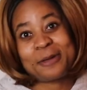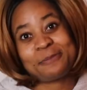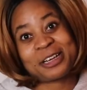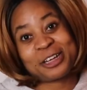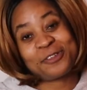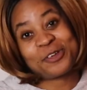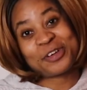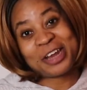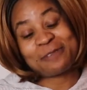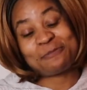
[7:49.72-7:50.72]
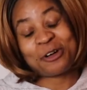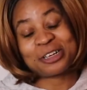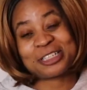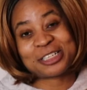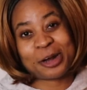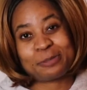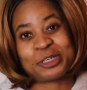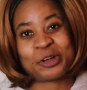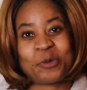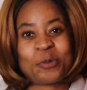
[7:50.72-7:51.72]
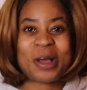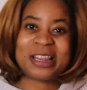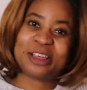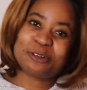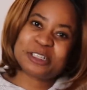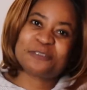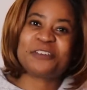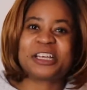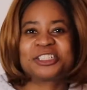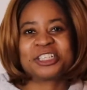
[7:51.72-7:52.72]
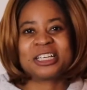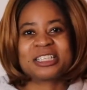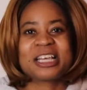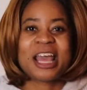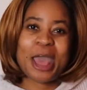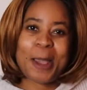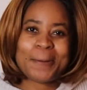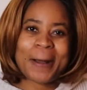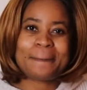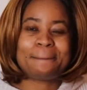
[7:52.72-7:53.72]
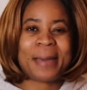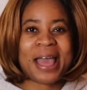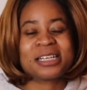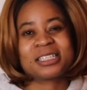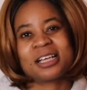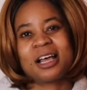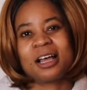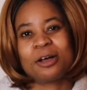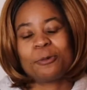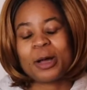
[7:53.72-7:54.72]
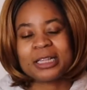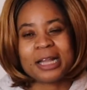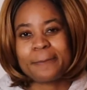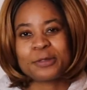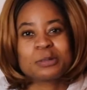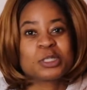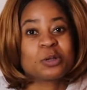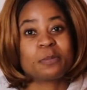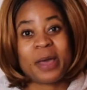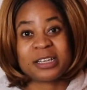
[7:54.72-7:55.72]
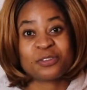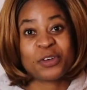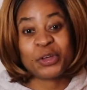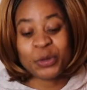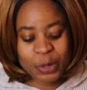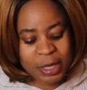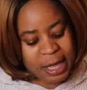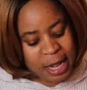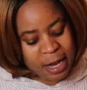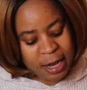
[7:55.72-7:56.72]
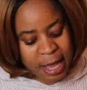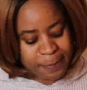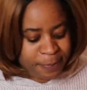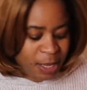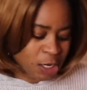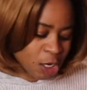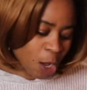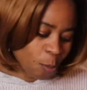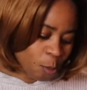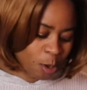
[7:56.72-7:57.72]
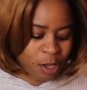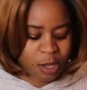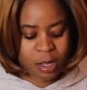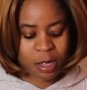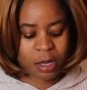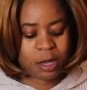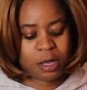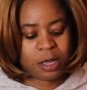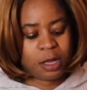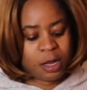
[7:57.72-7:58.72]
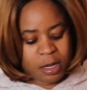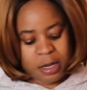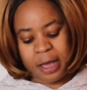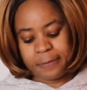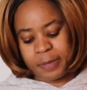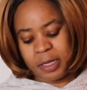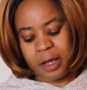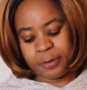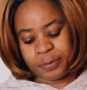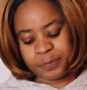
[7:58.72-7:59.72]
But if you need more description on what those features and what laptop suit best for you, let me know. Let me know.